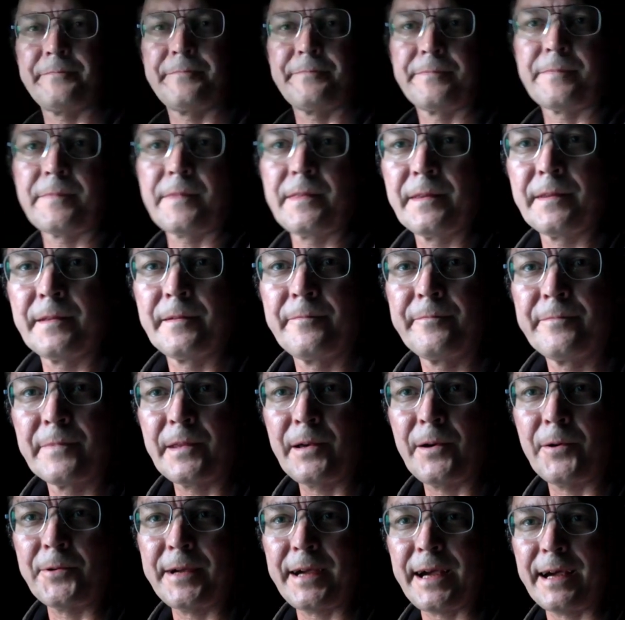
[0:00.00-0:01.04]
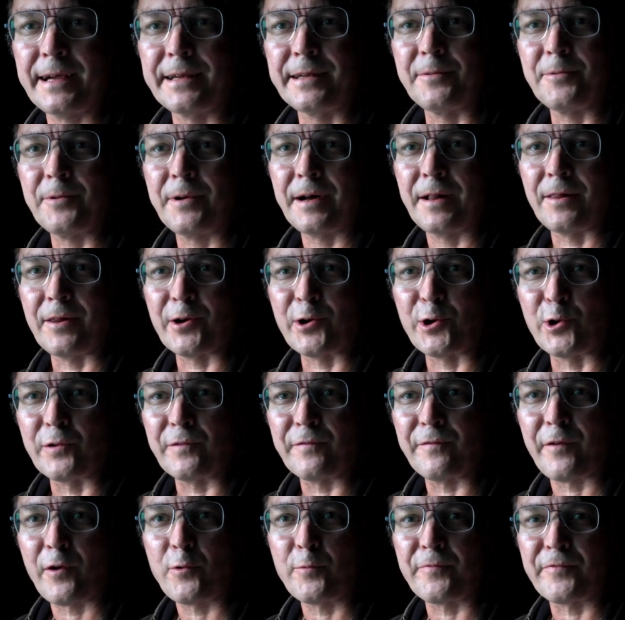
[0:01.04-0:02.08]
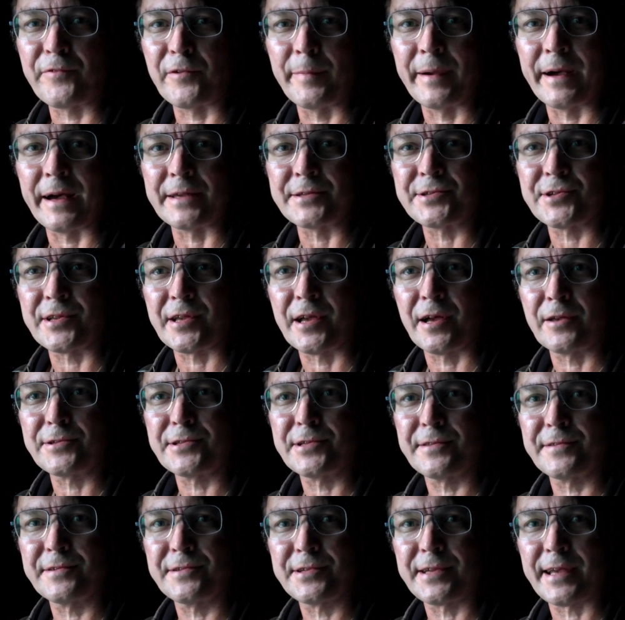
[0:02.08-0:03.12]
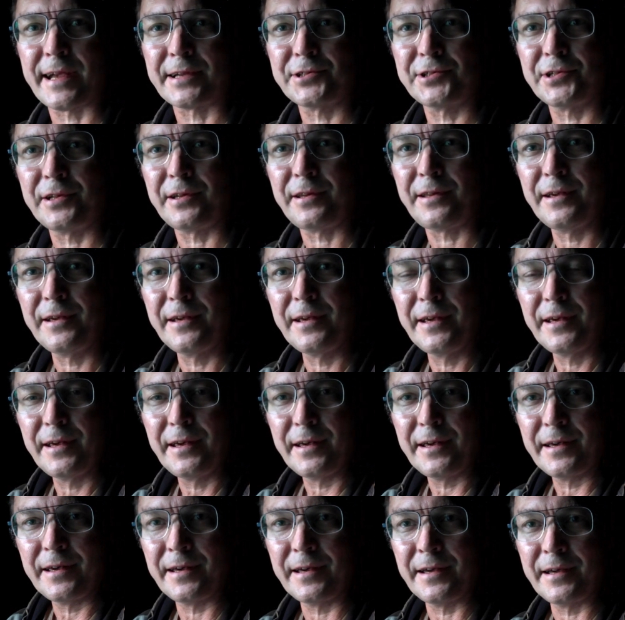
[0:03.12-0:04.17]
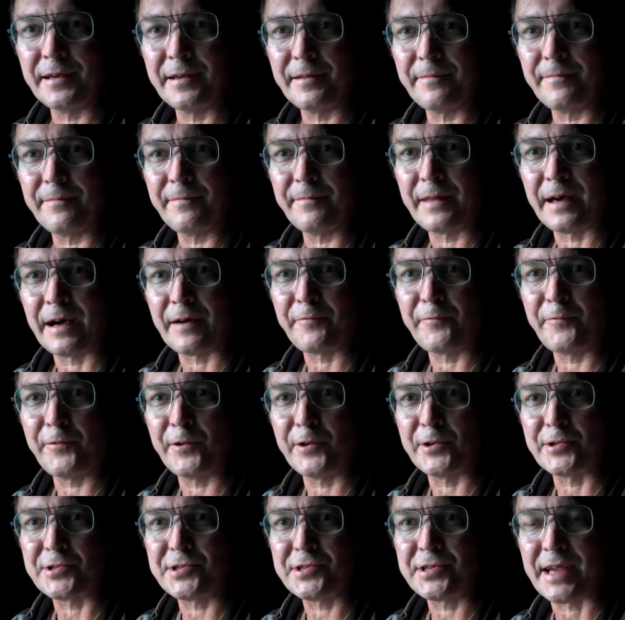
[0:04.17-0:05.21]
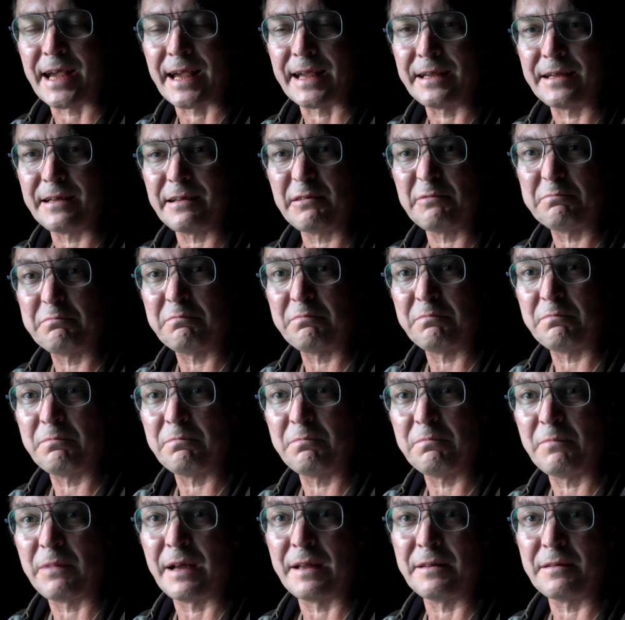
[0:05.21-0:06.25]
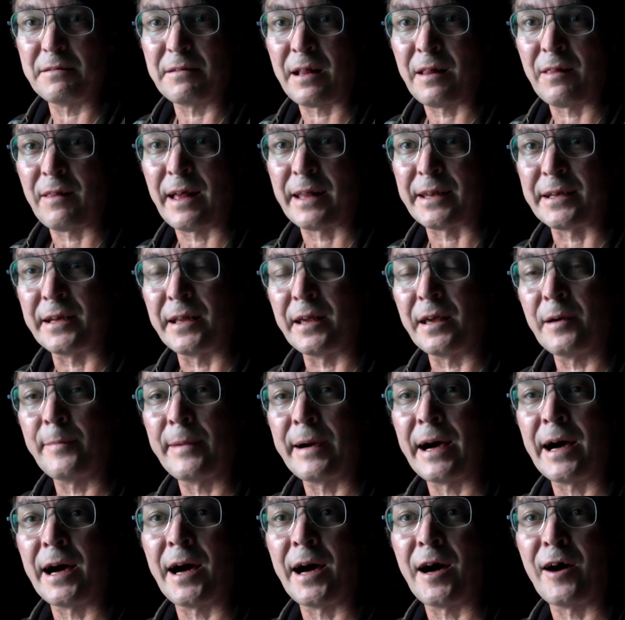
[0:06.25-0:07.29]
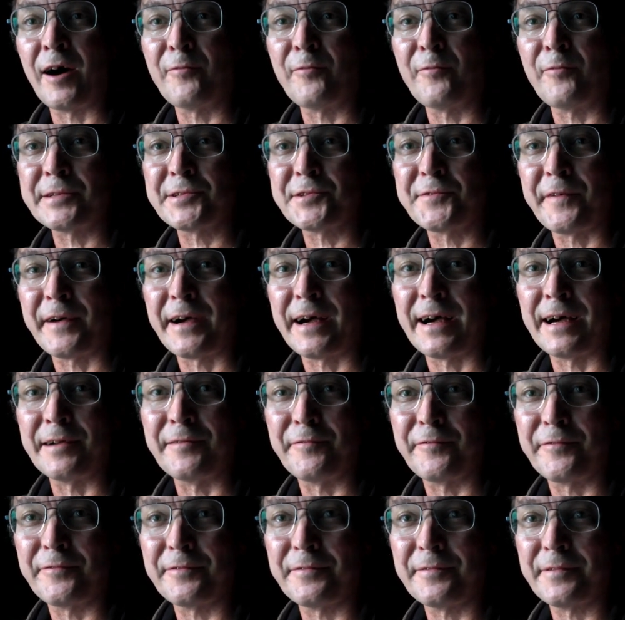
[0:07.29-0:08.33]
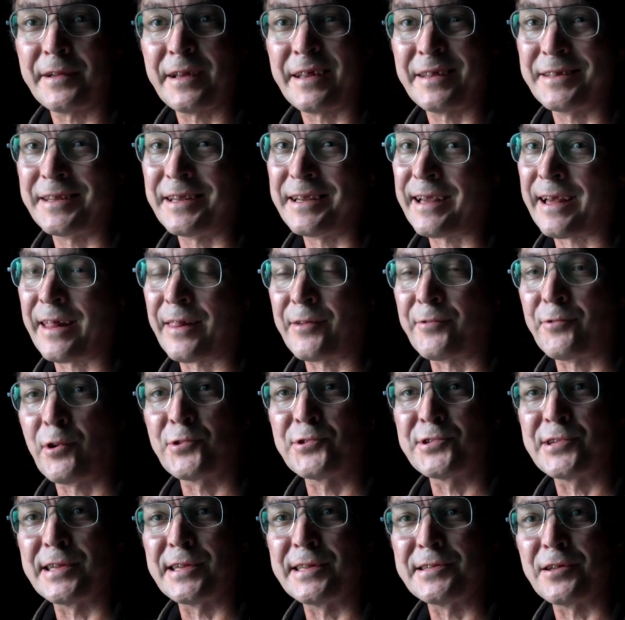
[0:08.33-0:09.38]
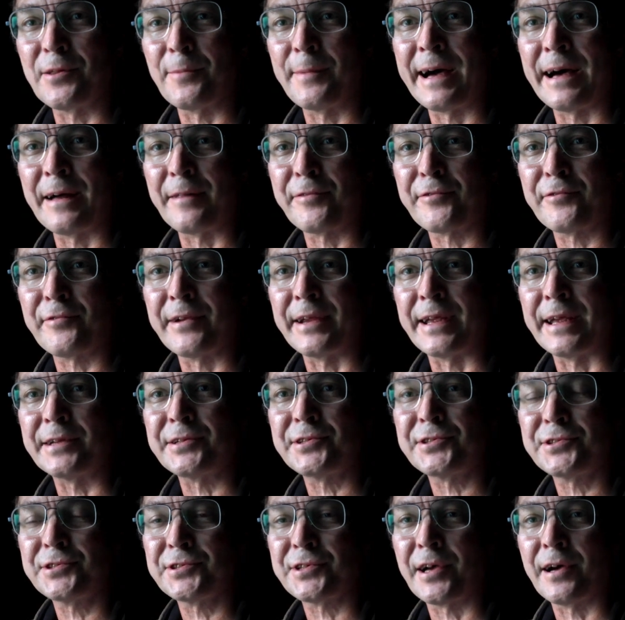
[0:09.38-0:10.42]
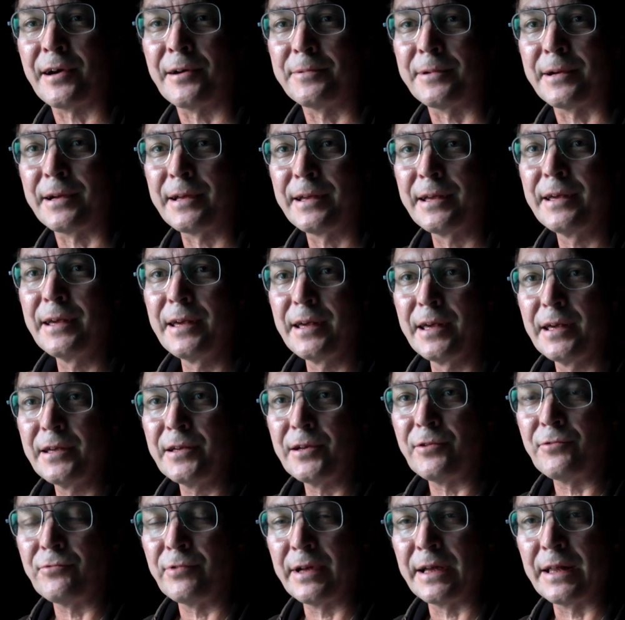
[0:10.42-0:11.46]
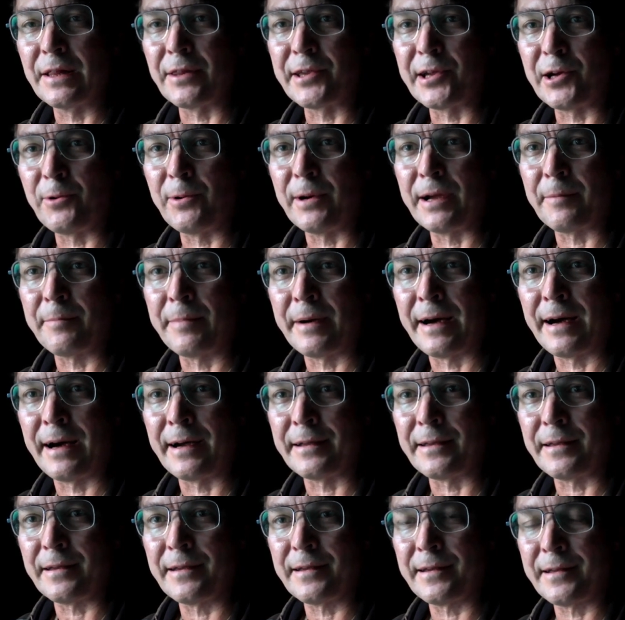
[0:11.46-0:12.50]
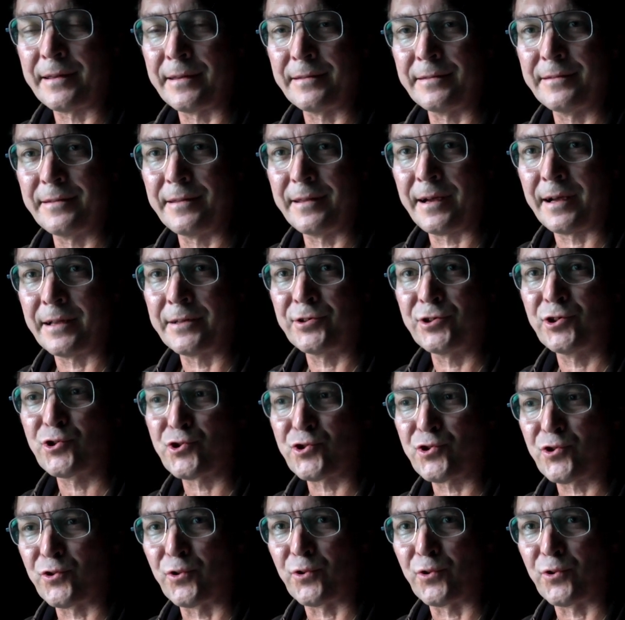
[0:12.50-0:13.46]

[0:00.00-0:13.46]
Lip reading: Okay, well, I couldn't vote for a better start to the session. That first take, I landed it about 5:30. I didn't get the rods until about 3ish, so really quick bite. And I just unhooked it.